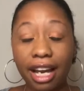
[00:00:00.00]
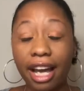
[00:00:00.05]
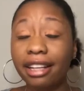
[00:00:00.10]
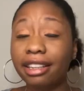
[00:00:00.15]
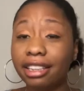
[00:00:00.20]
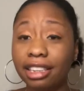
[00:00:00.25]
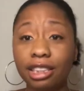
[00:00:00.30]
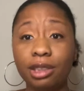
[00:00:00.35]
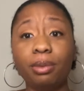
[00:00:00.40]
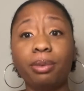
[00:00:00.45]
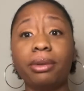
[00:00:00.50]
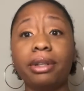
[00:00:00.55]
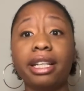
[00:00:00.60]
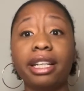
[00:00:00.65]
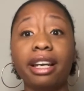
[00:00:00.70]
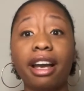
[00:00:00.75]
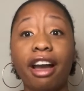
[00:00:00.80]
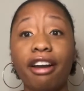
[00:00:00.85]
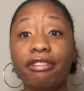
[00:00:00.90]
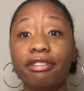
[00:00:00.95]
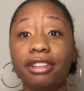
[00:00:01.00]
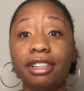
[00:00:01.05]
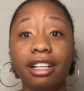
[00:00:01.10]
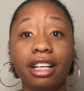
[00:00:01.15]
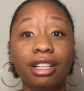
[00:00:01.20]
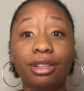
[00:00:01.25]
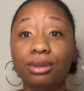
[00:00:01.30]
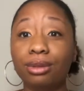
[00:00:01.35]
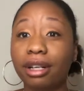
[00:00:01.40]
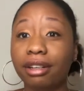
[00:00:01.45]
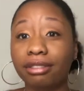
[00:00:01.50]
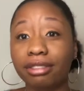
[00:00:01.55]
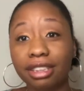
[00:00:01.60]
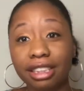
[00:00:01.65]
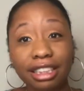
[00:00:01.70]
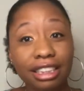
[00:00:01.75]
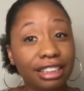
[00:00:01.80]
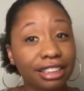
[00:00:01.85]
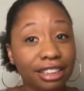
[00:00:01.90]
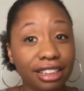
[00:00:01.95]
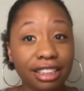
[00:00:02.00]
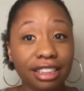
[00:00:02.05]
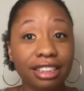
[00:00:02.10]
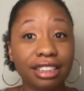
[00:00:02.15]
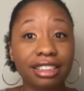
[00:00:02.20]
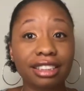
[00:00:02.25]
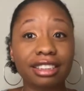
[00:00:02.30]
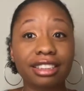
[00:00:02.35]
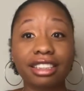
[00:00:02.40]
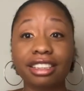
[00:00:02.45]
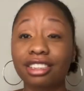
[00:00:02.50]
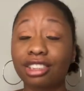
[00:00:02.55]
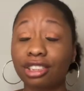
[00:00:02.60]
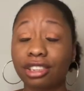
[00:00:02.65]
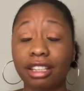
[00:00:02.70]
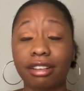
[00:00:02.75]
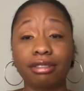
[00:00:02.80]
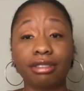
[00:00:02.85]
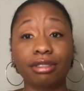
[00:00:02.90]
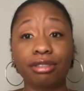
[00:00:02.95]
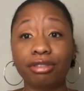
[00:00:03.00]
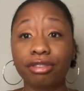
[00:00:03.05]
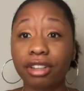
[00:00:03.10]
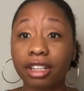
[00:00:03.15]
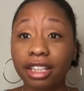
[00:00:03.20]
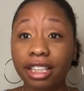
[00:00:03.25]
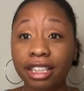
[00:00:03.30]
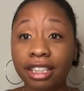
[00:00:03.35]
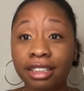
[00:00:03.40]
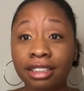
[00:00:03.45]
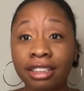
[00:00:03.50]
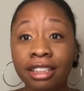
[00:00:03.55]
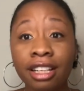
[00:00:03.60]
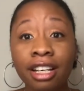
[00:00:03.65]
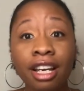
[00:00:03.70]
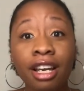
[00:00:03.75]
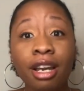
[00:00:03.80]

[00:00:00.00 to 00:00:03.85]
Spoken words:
At this point, I feel like whoever this is just having fun,